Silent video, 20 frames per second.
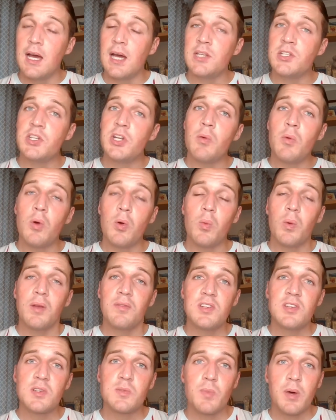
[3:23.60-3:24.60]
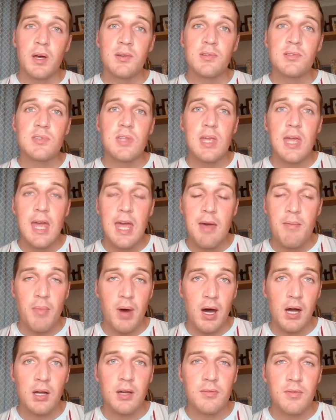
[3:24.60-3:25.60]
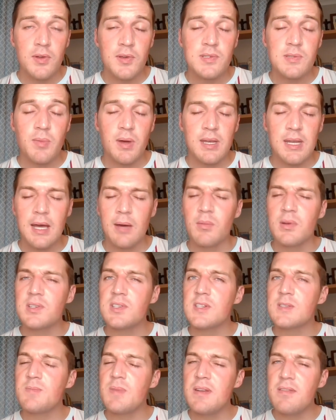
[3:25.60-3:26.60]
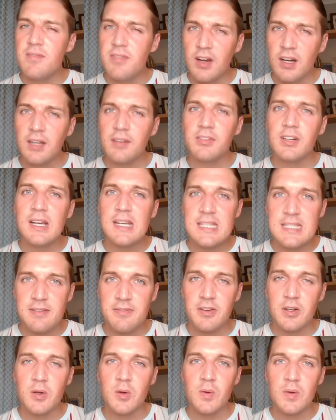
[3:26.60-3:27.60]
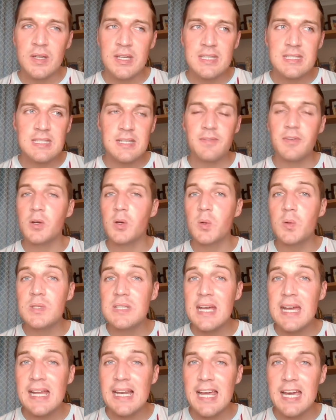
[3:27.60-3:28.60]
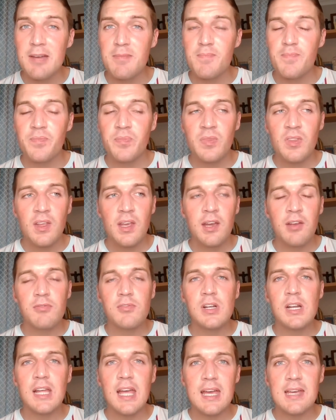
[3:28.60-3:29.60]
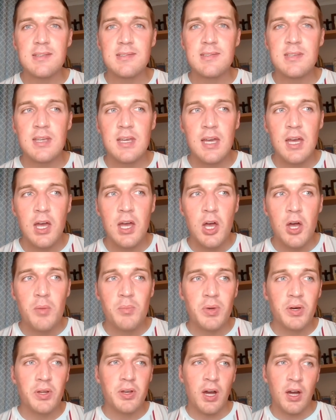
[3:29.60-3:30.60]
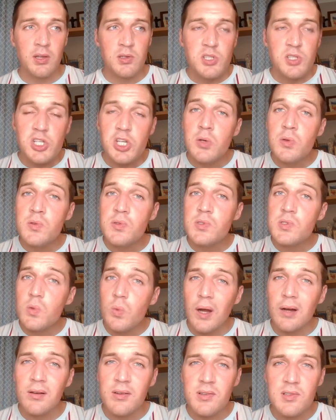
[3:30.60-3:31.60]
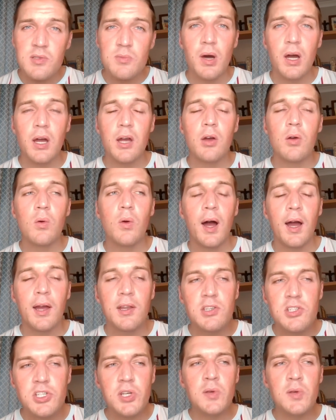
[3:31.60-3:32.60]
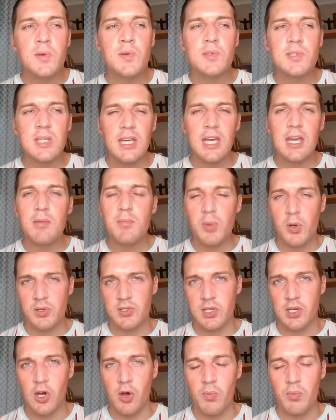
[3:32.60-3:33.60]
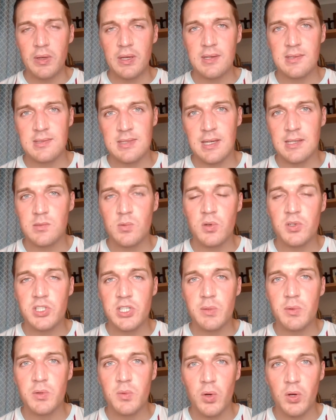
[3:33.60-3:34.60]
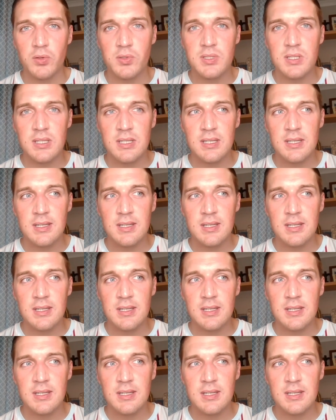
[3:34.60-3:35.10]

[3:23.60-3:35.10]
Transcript: And you know what? We've just passed the year mark of losing my nan, which has been very, very difficult, and it's difficult daily. It really is. But I choose to wear a smile. I choose to keep pushing on because that's what she would want.